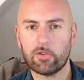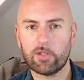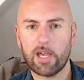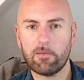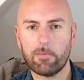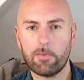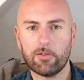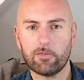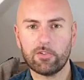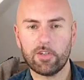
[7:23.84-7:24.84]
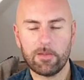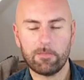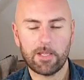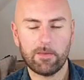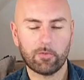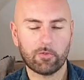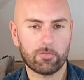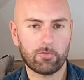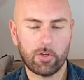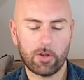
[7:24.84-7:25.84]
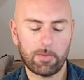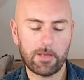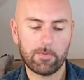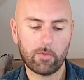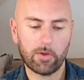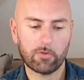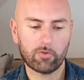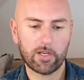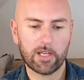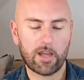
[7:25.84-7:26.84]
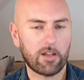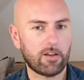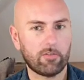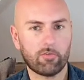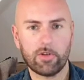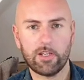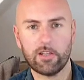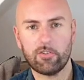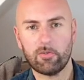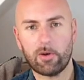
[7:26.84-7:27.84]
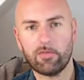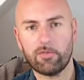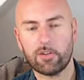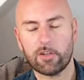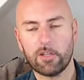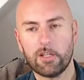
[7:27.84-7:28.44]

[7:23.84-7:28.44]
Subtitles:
chamomile tea, people will drink that. I don't drink it too often,